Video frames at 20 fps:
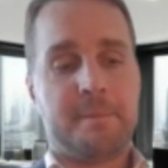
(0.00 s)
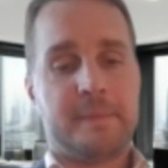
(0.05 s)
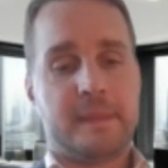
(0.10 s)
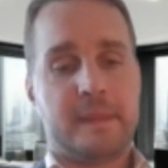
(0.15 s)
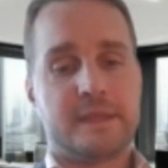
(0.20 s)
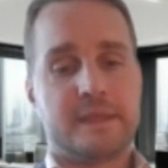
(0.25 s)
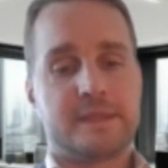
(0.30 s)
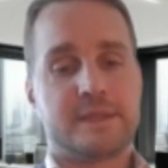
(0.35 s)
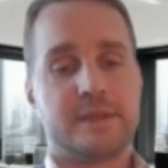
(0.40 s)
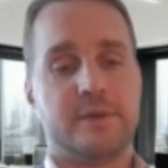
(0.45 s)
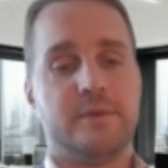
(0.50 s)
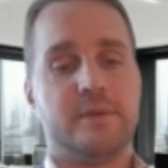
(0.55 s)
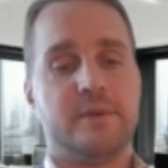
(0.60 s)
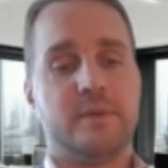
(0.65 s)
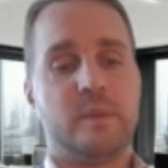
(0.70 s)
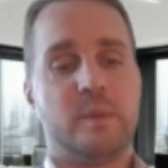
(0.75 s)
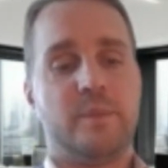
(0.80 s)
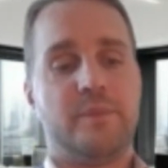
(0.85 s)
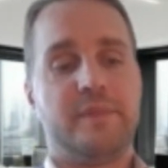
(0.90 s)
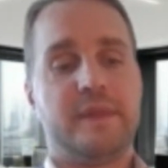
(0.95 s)

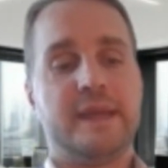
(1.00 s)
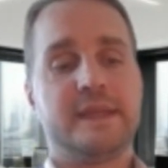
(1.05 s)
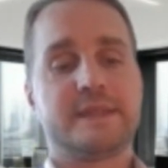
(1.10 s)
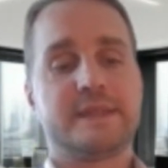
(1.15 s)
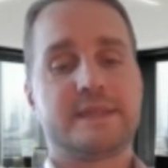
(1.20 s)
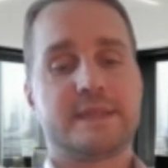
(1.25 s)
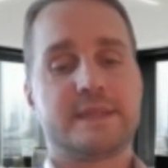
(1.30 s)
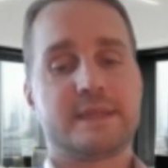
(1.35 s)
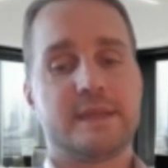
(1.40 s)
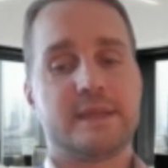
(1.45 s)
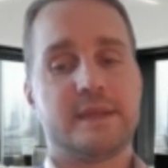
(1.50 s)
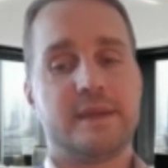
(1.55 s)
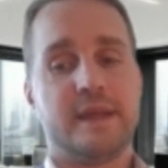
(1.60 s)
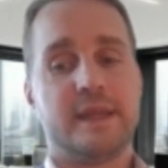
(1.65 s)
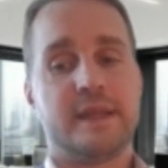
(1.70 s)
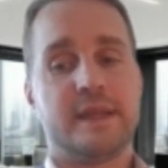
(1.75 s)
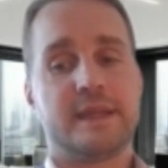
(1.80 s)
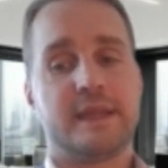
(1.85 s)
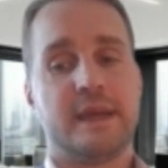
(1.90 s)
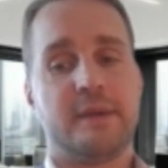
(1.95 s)
So
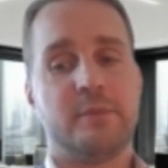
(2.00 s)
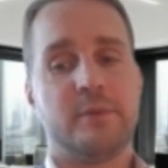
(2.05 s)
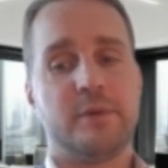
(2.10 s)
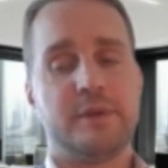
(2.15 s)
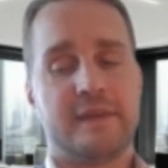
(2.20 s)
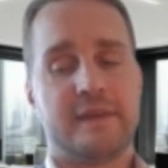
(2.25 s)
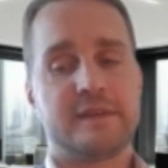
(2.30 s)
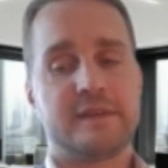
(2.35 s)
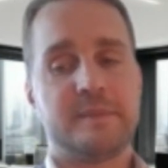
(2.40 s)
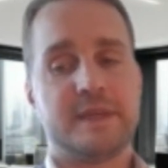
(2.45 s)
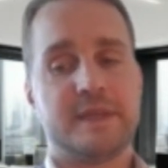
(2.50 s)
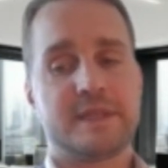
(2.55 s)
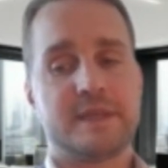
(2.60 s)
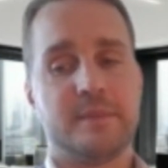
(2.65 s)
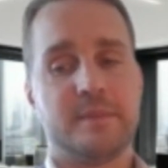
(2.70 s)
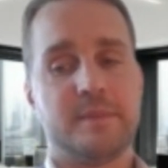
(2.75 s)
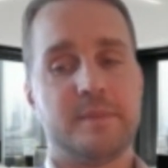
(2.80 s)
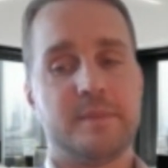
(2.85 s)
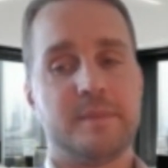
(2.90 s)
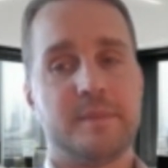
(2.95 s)
there would have to be
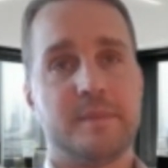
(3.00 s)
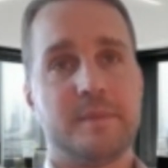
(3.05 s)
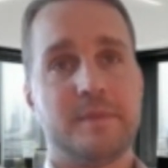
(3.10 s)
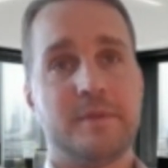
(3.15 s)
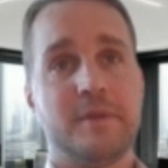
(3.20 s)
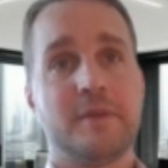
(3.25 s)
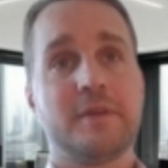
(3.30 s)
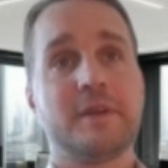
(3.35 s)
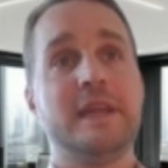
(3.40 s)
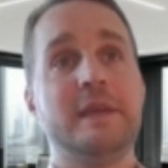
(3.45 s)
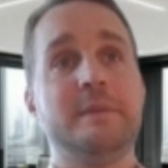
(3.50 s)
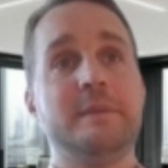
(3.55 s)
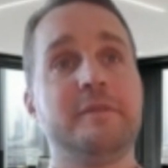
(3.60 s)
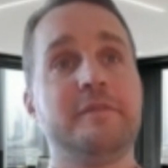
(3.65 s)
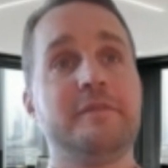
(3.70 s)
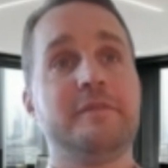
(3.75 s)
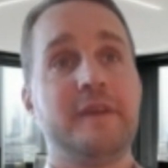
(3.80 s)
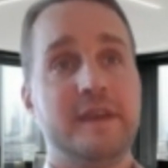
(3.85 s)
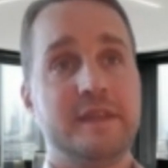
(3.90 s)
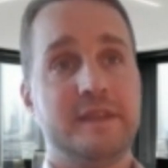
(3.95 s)
some, not a leap
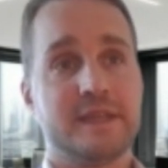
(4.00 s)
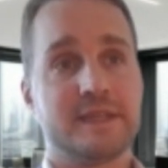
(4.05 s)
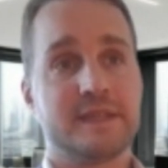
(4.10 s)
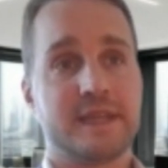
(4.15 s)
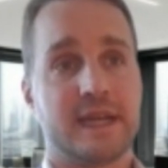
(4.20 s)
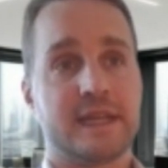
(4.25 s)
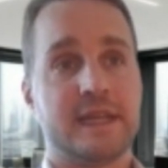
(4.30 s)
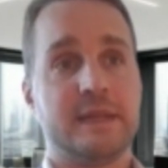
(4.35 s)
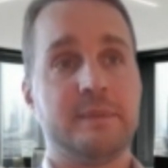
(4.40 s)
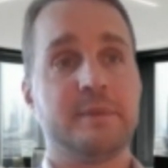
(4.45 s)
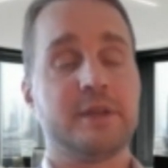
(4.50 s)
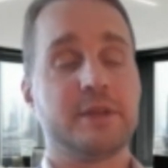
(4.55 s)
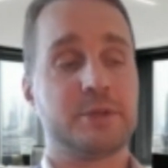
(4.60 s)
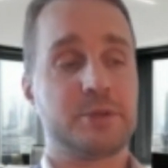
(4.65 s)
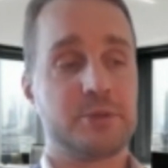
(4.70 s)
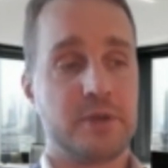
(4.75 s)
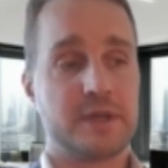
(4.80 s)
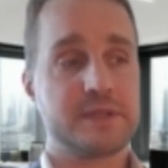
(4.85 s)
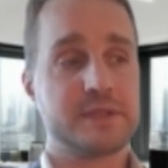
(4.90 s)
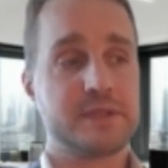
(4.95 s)
of faith exactly, but a
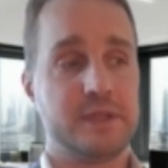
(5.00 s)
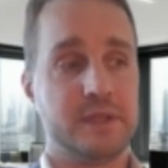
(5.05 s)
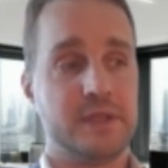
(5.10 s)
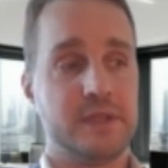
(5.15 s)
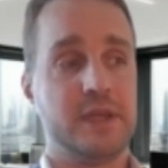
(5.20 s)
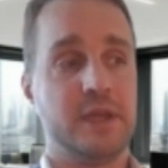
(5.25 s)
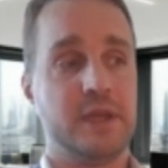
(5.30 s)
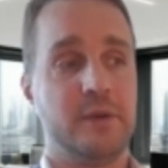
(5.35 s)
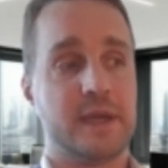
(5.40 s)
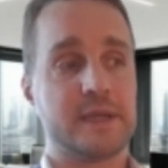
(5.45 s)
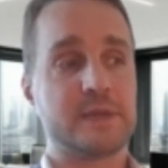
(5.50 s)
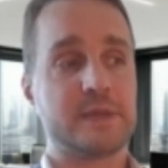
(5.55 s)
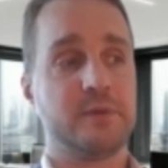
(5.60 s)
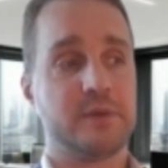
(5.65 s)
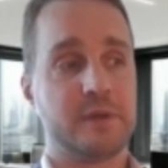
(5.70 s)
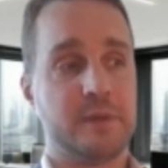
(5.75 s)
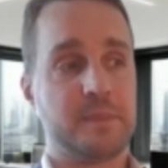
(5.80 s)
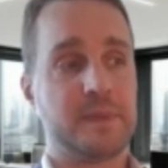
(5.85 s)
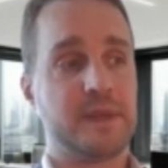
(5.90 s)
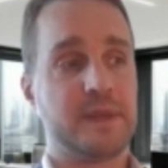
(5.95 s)
trust that the US will
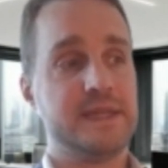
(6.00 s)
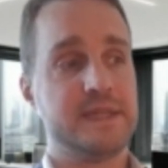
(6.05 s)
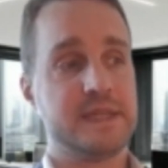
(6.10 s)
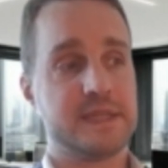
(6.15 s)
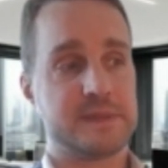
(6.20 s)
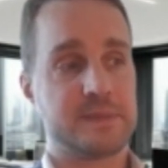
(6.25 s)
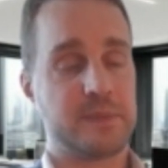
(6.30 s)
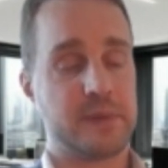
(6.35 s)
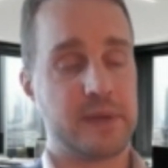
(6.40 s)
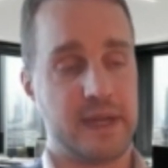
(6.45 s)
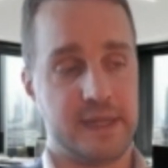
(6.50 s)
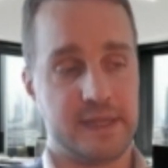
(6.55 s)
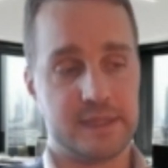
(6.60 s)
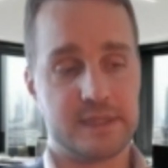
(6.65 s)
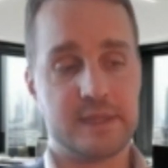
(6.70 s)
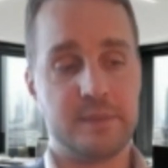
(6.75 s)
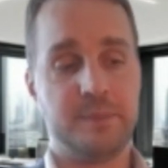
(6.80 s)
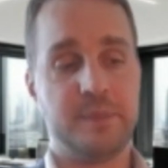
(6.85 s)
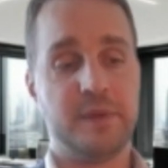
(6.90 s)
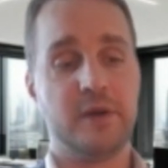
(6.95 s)
complete its
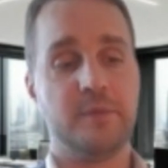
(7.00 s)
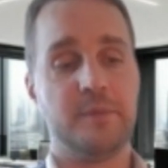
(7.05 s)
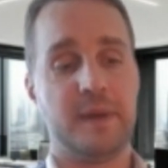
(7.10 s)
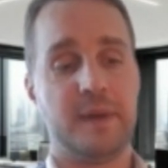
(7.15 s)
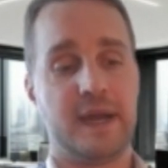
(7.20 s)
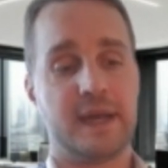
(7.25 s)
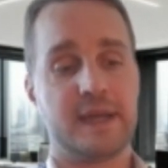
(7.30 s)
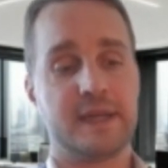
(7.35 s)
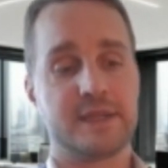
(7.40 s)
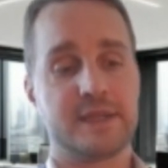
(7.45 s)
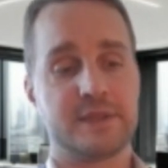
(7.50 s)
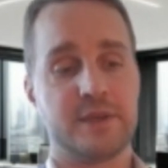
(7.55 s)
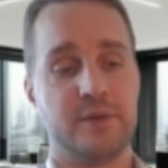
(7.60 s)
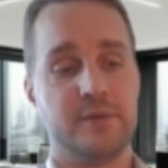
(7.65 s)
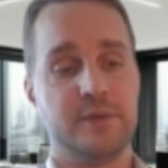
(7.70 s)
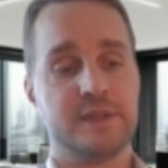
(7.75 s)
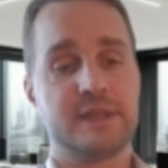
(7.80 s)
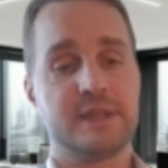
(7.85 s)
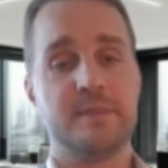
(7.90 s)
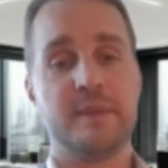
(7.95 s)
plans to build back its
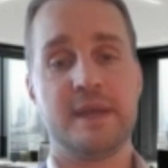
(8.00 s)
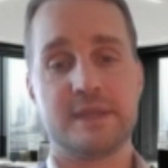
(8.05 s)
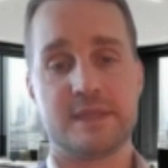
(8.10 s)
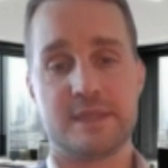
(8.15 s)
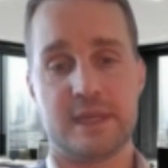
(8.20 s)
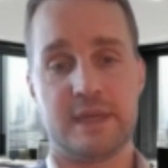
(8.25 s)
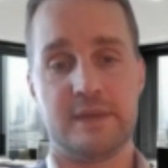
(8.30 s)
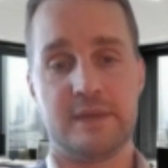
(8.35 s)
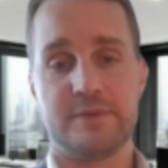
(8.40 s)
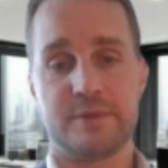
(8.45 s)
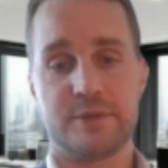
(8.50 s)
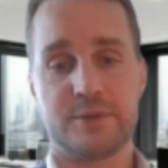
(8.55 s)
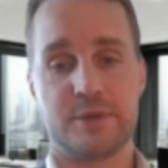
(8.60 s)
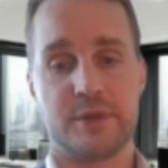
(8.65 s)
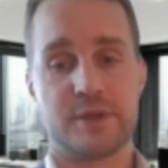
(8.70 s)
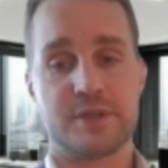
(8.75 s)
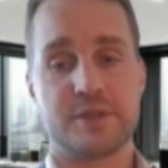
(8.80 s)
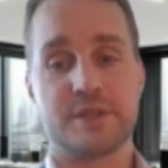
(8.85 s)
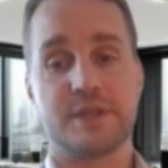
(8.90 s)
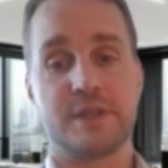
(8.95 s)
own domestic
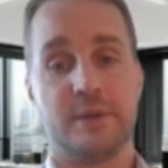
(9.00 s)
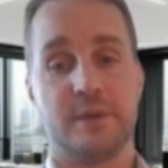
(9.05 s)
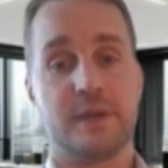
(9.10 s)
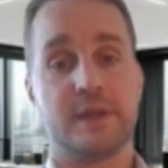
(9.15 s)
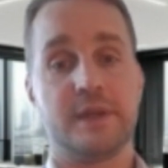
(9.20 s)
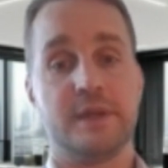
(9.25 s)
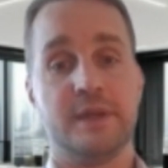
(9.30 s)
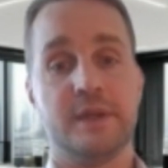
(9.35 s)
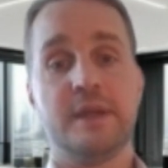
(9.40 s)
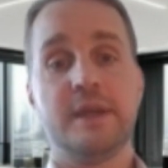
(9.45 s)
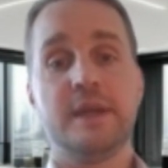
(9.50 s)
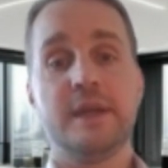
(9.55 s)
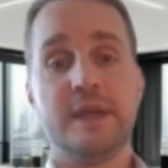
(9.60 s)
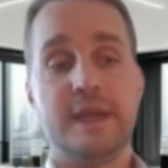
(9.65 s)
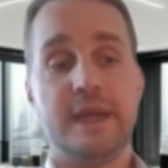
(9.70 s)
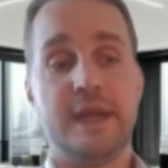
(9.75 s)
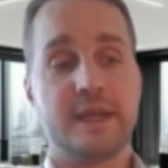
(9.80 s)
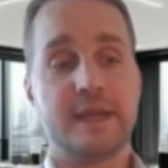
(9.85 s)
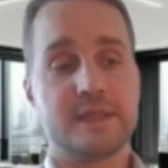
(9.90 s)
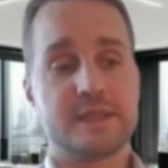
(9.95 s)
infrastructure so it
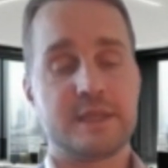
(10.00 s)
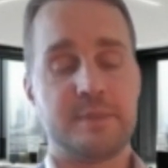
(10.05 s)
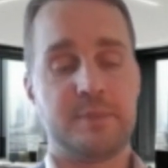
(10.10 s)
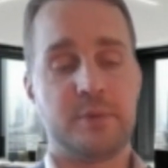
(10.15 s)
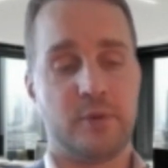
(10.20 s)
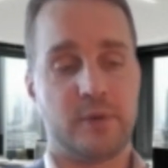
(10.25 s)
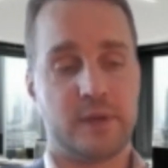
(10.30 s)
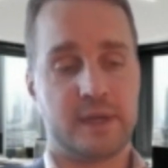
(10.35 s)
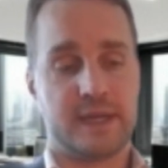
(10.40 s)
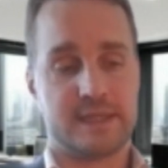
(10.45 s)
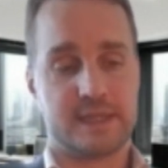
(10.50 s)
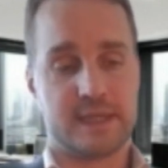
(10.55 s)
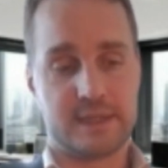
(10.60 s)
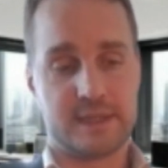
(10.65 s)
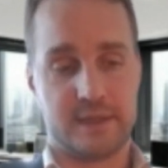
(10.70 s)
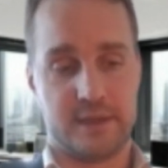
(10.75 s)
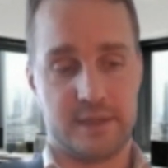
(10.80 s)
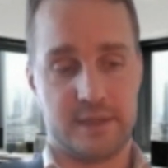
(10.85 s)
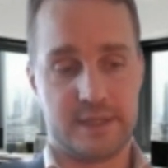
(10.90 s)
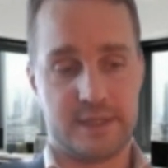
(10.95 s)
can support
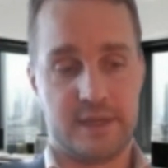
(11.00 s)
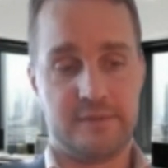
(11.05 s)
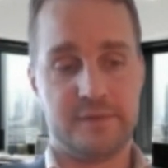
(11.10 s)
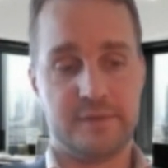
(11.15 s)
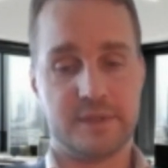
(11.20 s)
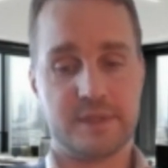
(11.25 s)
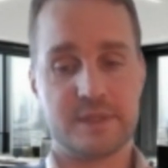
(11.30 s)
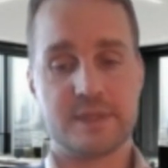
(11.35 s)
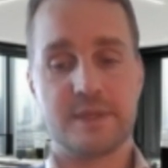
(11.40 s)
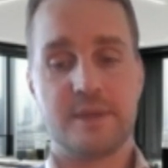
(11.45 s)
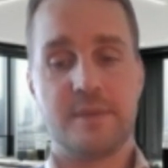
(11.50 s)
Kazakhstan's efforts.